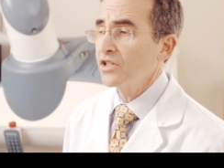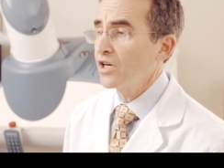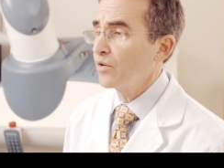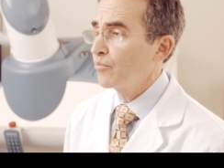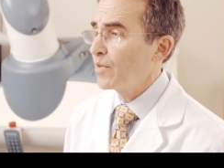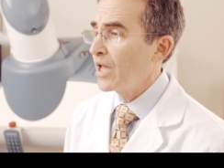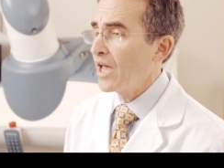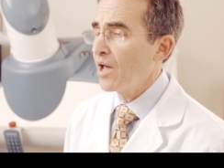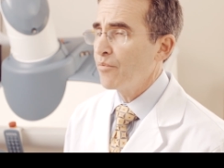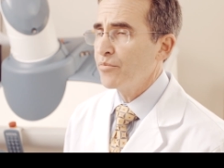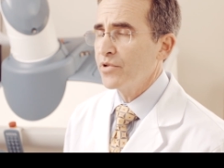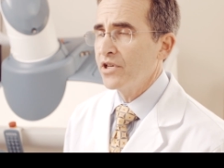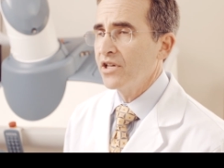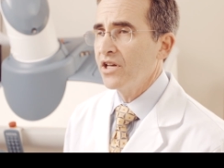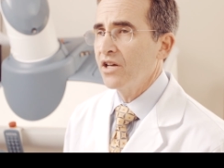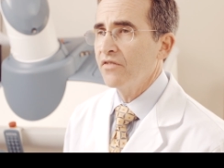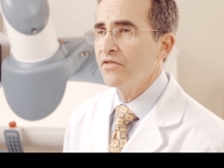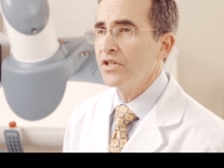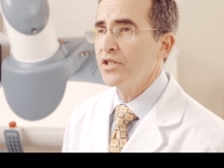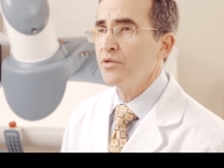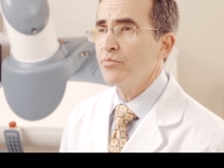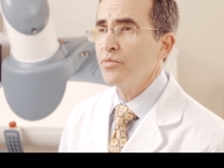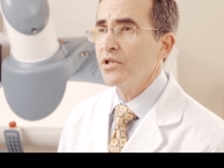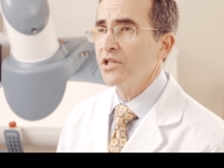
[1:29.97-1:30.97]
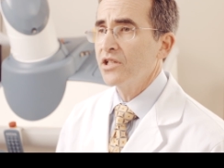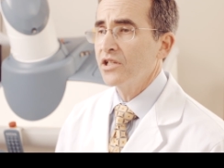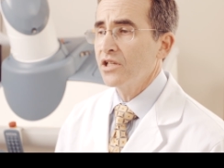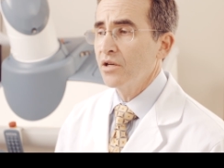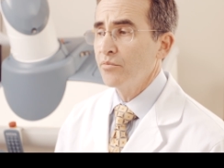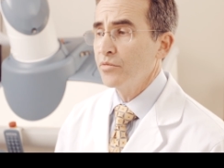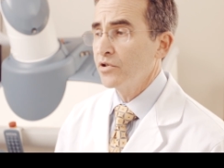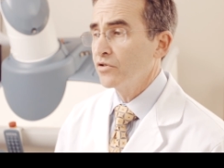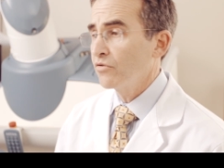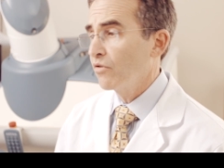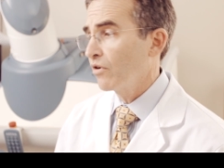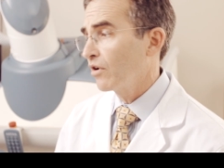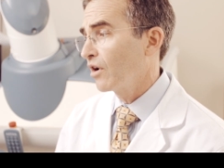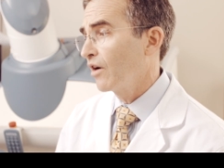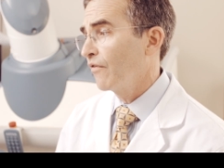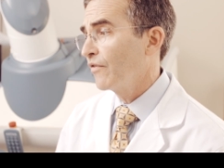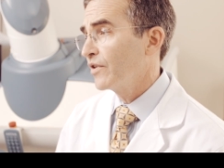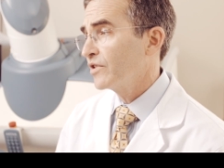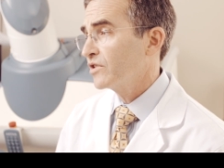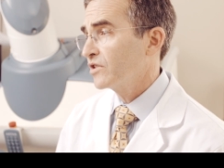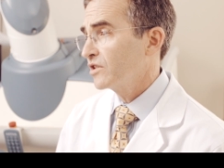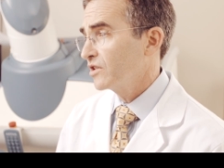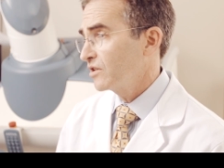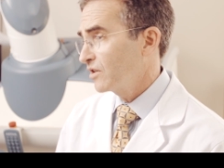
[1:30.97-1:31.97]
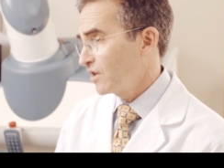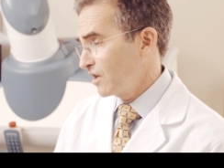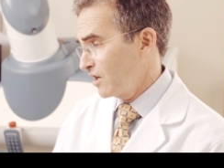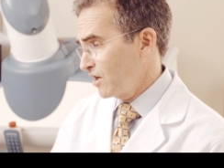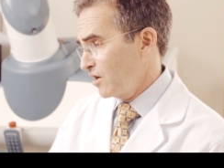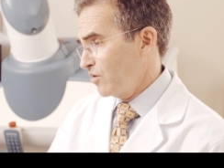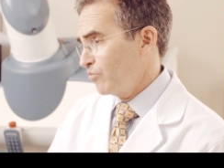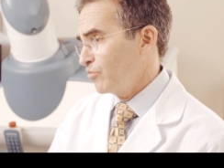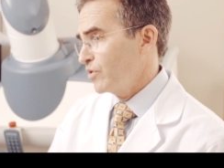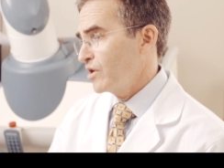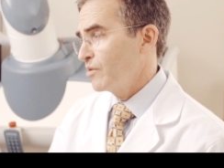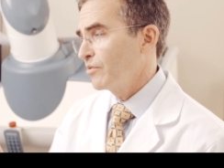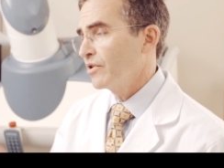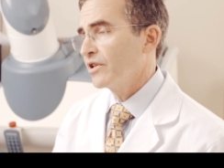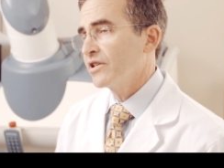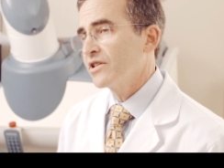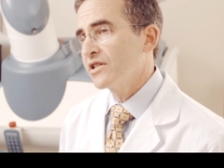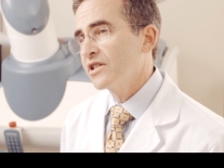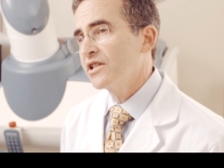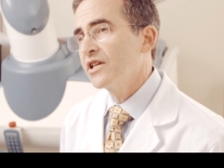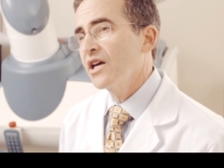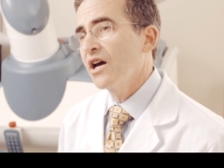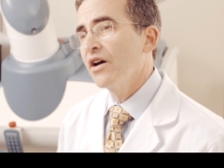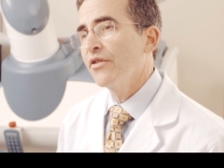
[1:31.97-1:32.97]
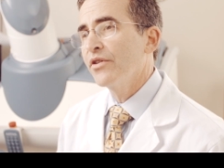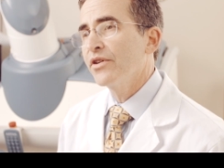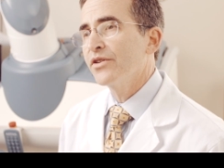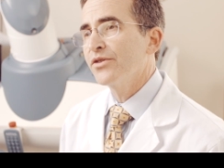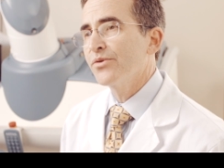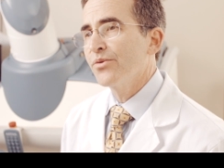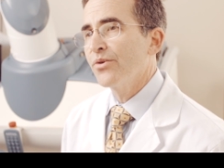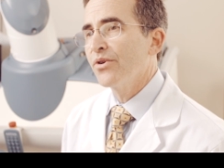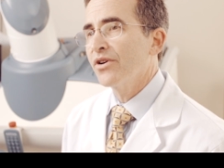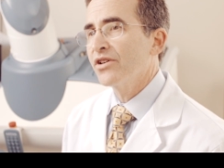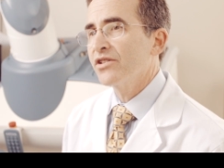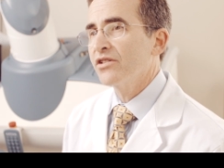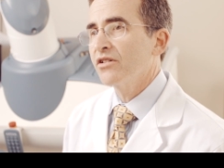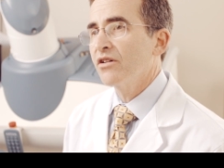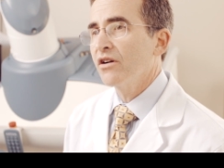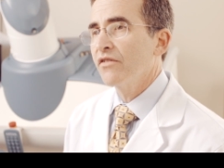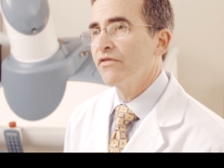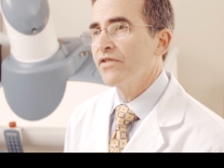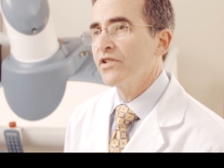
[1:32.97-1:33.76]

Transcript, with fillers: and I'm happy to have anybody come into our office to be able to see how this works in our